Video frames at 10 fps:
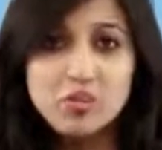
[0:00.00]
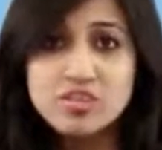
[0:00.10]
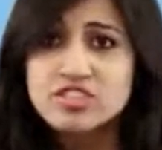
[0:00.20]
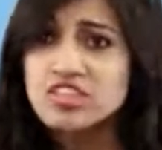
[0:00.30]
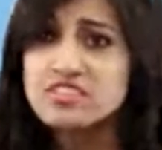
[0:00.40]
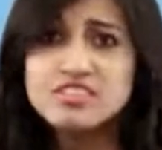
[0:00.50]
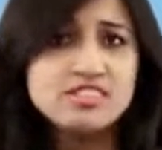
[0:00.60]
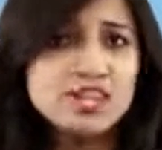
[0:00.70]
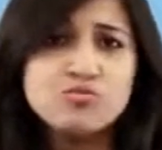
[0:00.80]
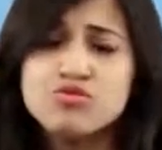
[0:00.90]
which
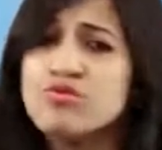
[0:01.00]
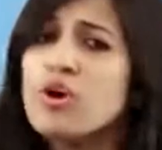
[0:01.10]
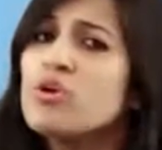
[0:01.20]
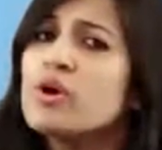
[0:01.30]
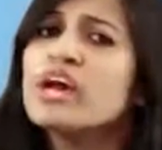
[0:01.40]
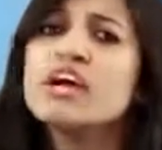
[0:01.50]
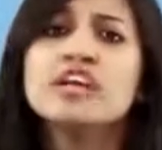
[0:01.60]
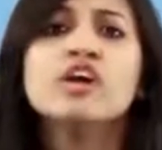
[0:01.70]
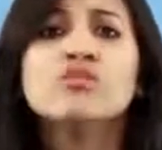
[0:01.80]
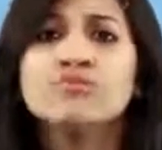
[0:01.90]
doesn't seem to follow
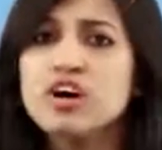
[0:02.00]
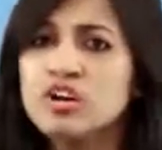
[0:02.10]
any of